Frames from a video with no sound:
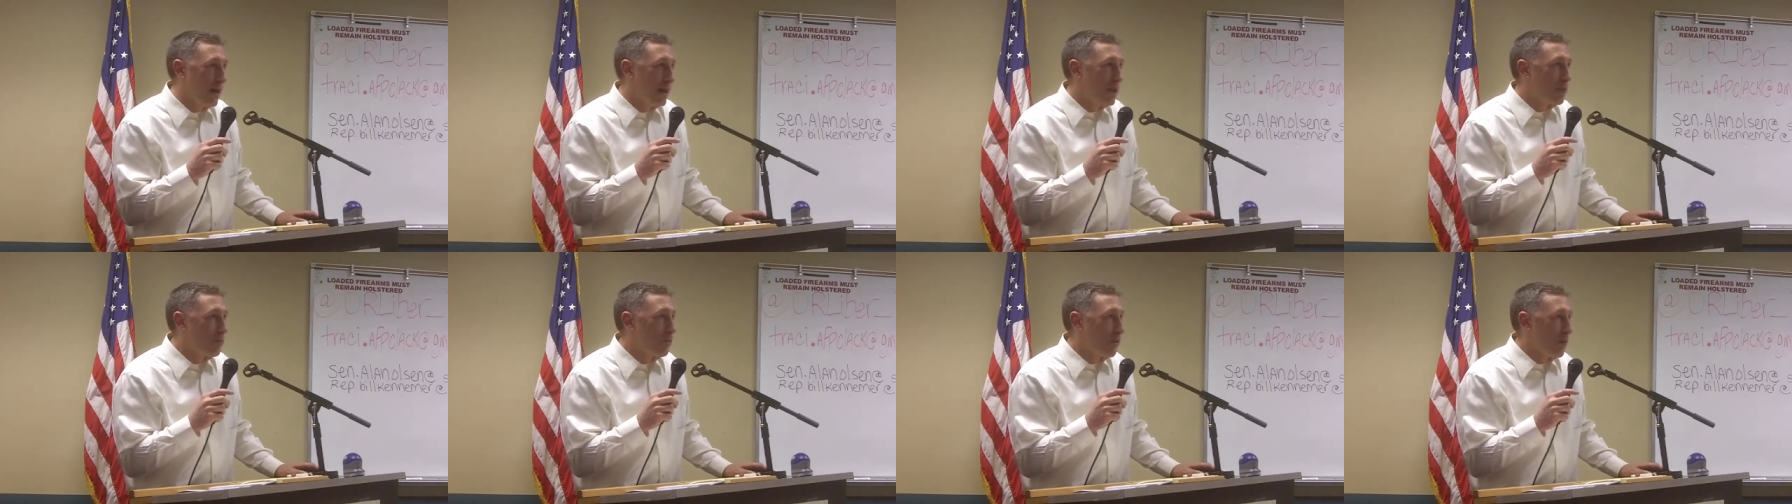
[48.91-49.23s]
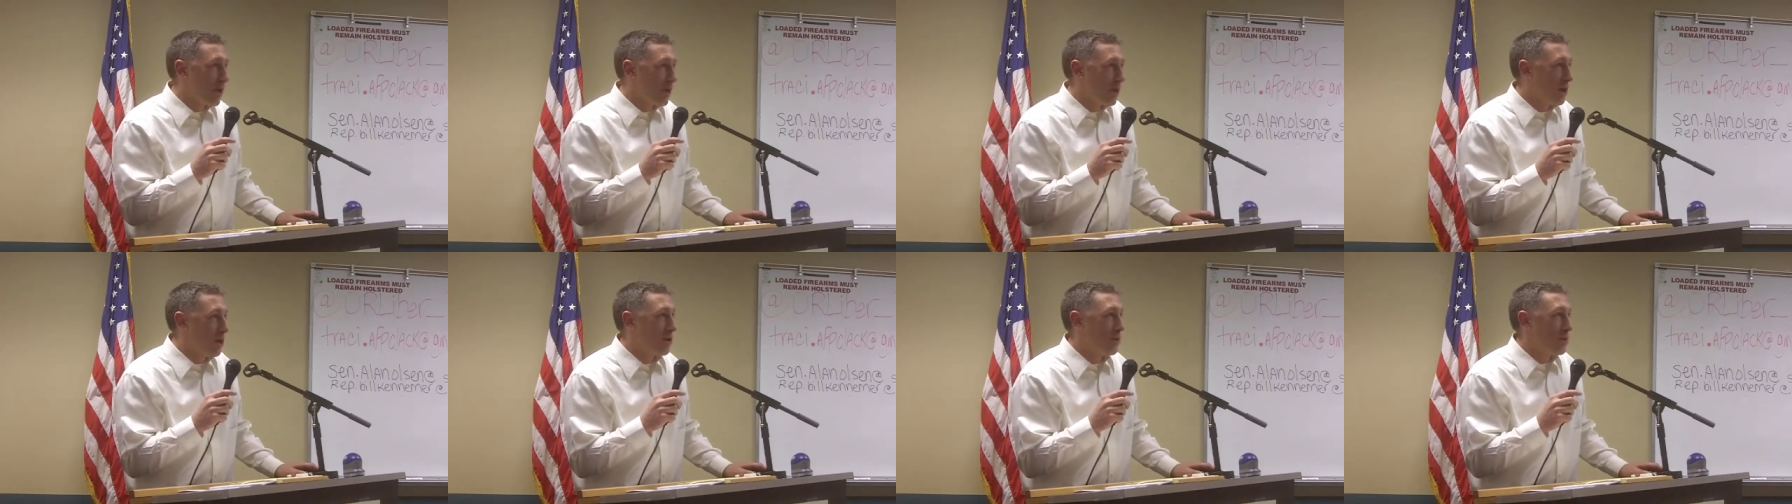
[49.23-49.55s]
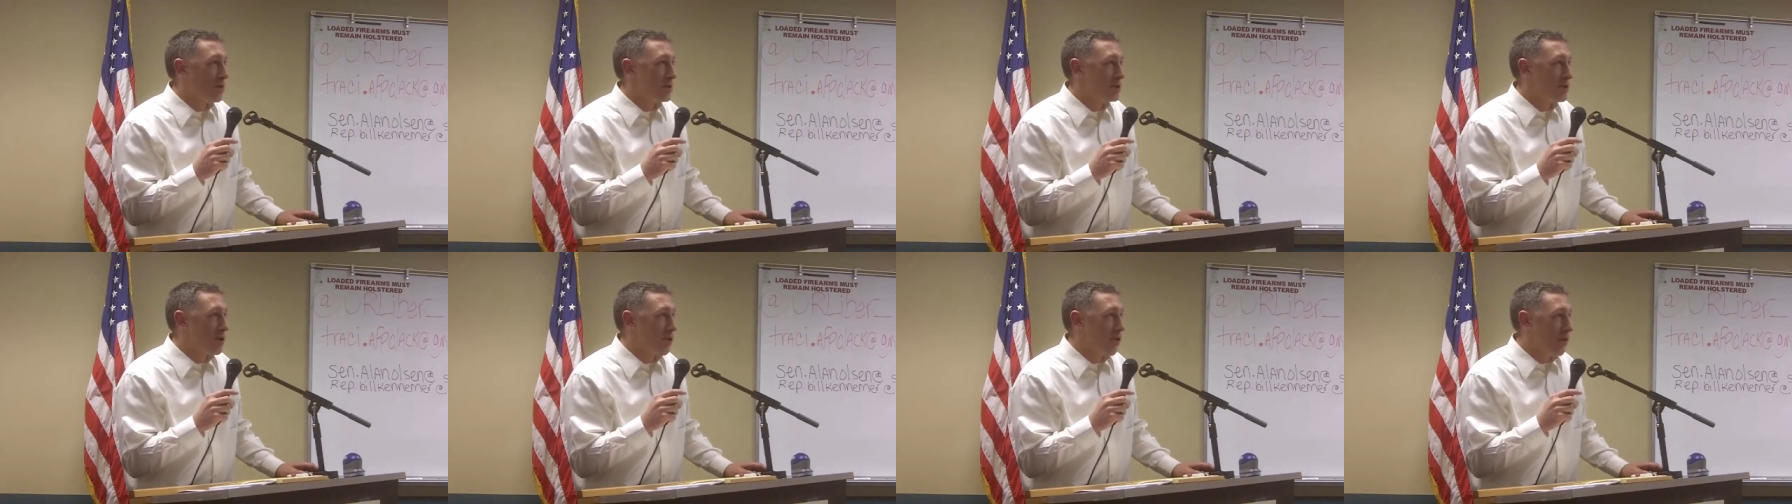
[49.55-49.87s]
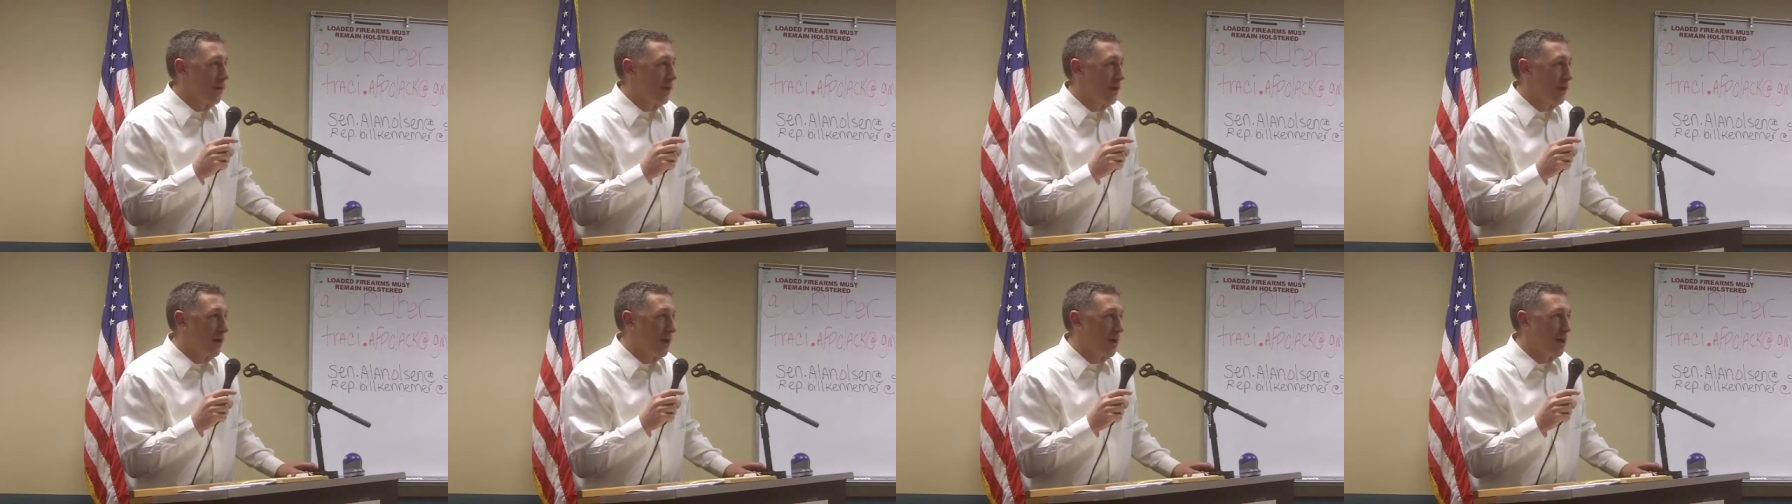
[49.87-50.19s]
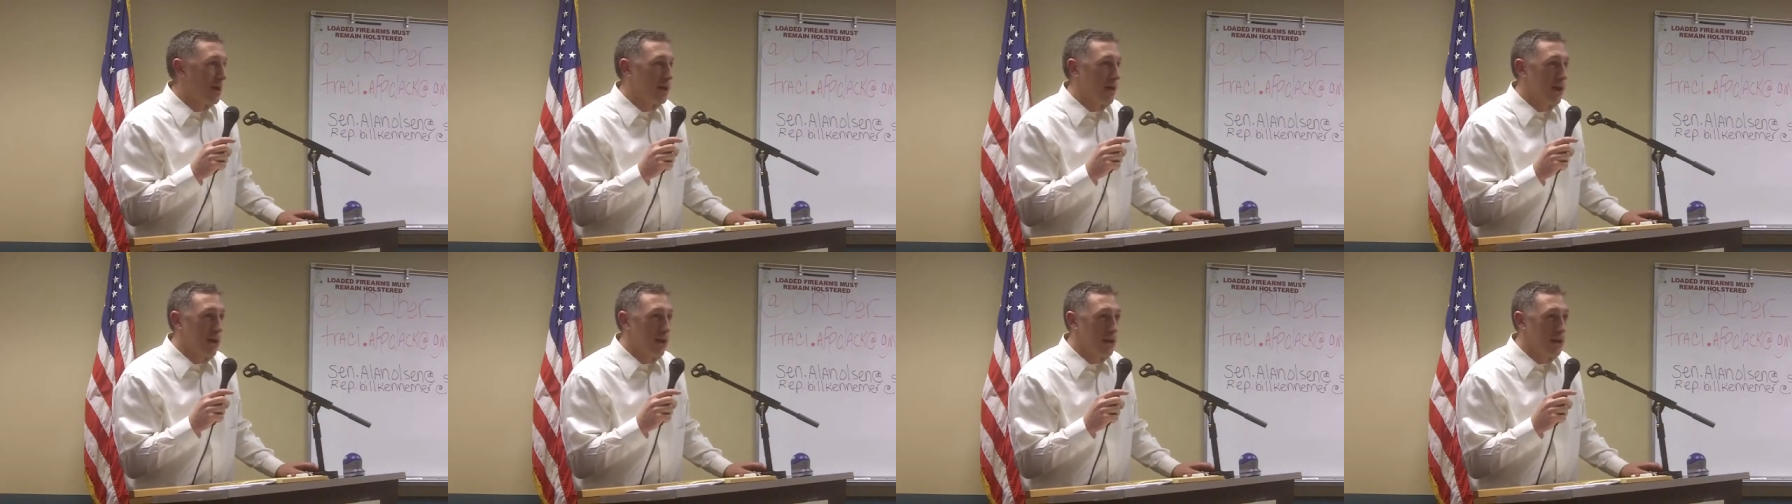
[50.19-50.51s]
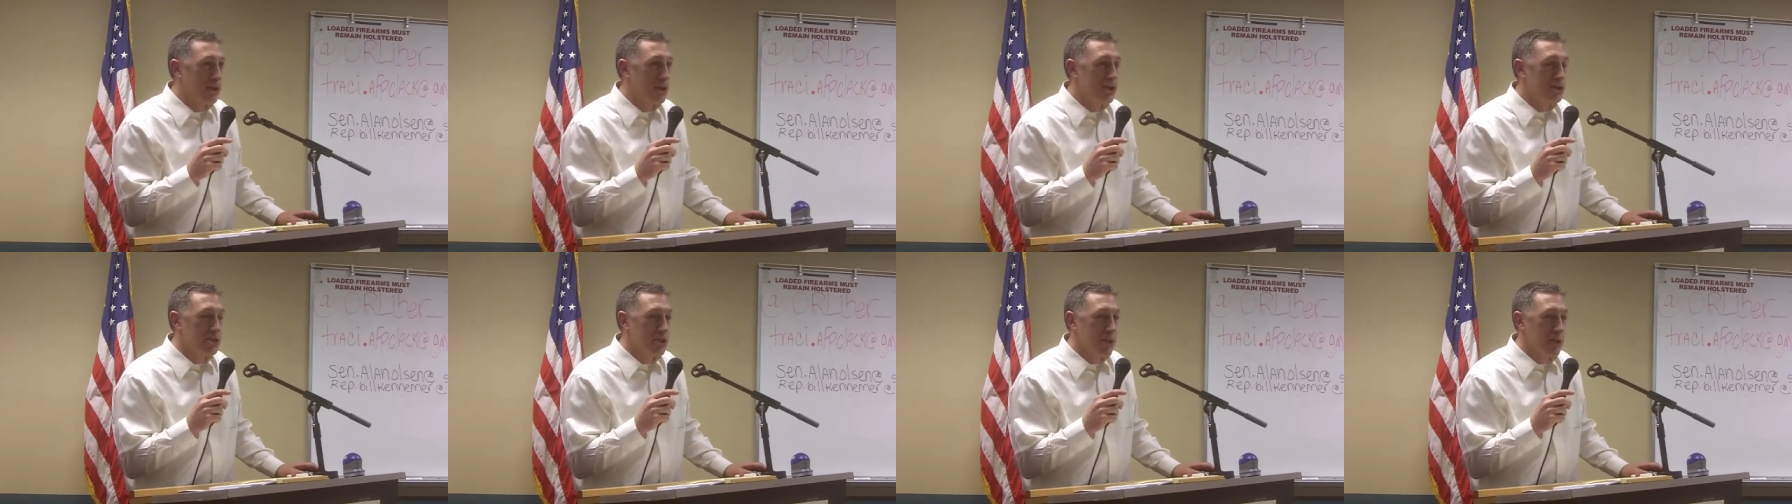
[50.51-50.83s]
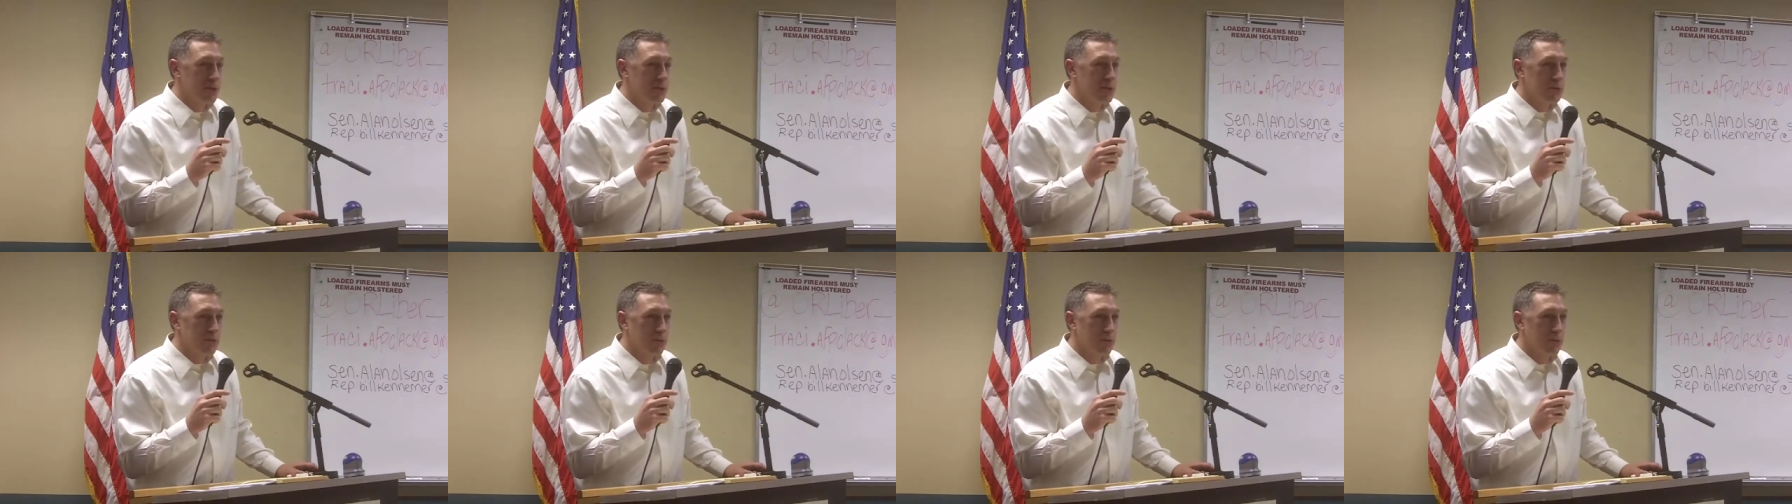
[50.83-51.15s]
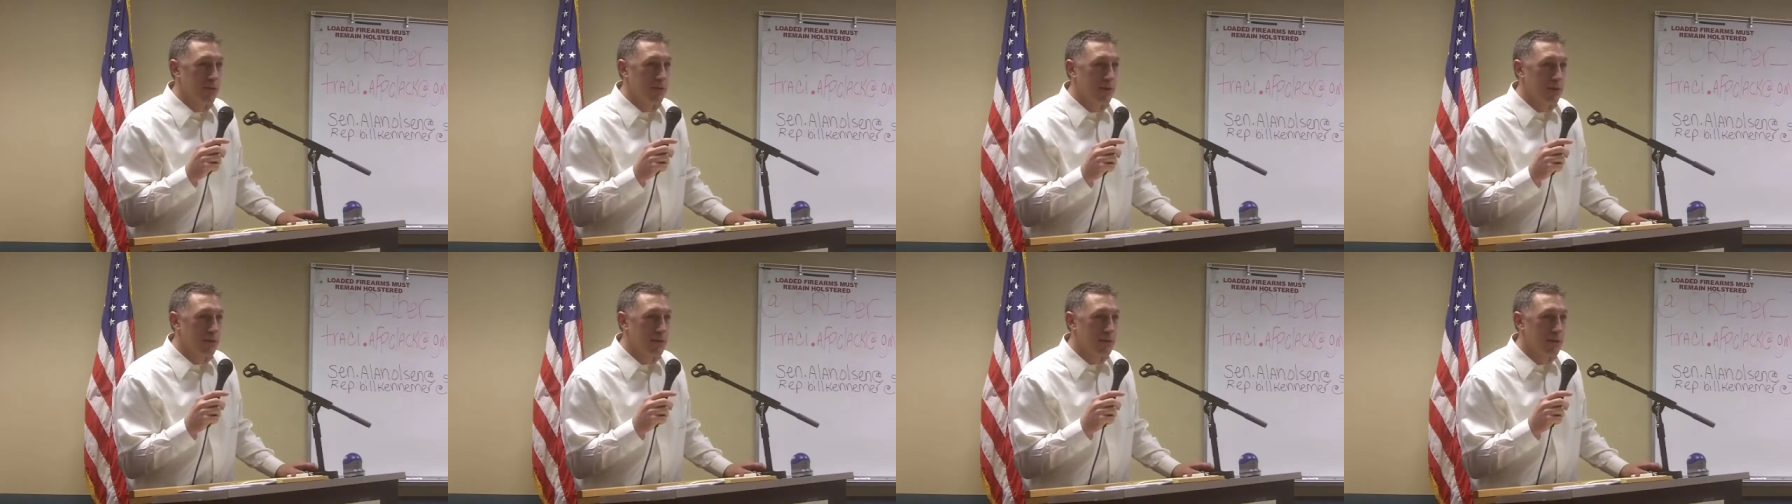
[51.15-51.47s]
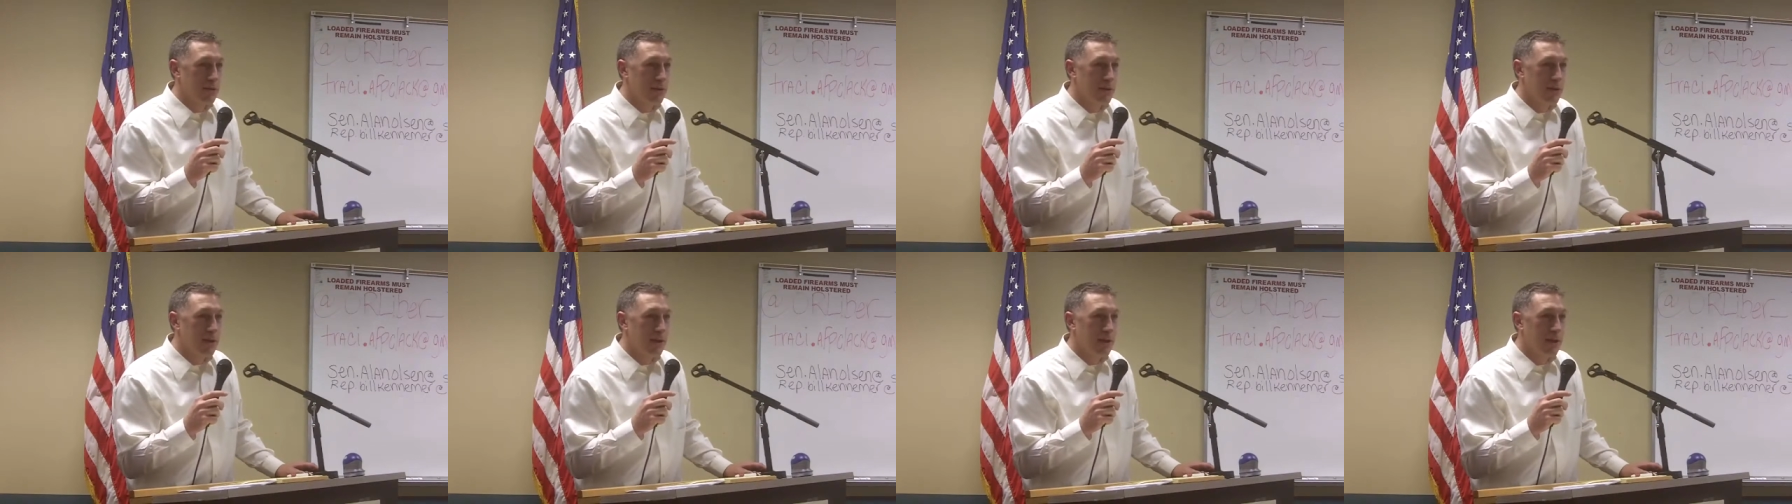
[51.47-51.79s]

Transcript: and you want to know what's going on and how you can change the world.